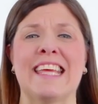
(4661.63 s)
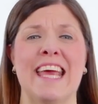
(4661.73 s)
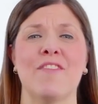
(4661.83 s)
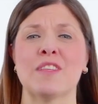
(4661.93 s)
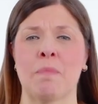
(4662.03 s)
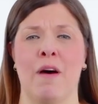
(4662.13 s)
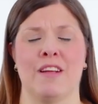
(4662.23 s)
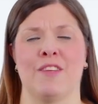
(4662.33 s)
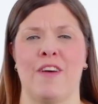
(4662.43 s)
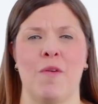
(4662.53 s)
to give as
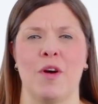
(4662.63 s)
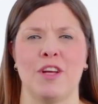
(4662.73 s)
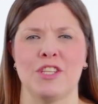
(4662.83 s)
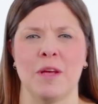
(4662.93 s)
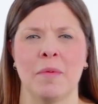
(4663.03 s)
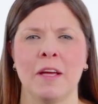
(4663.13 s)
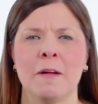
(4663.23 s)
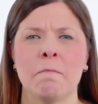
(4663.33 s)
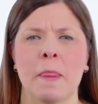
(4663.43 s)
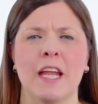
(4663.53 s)
part of our worship.
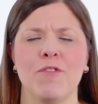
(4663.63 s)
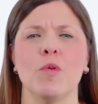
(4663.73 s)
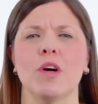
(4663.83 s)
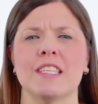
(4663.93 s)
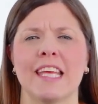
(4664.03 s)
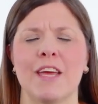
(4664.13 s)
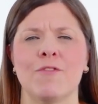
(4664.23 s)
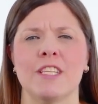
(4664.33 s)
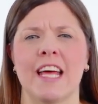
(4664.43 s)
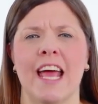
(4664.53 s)
And if you want to
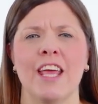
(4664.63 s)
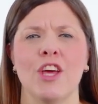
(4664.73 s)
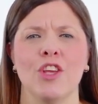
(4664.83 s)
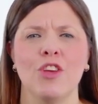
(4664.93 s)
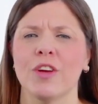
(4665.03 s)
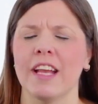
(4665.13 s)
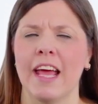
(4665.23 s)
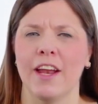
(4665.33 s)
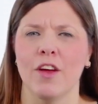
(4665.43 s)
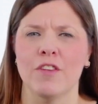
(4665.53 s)
give today, you can
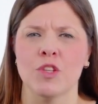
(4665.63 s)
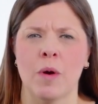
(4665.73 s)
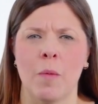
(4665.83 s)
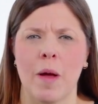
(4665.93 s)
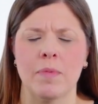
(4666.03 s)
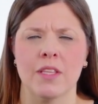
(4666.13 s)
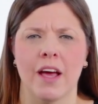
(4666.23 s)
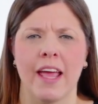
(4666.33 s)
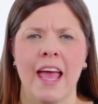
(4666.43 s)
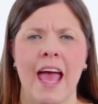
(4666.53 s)
head over to our
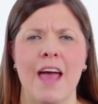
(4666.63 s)
website,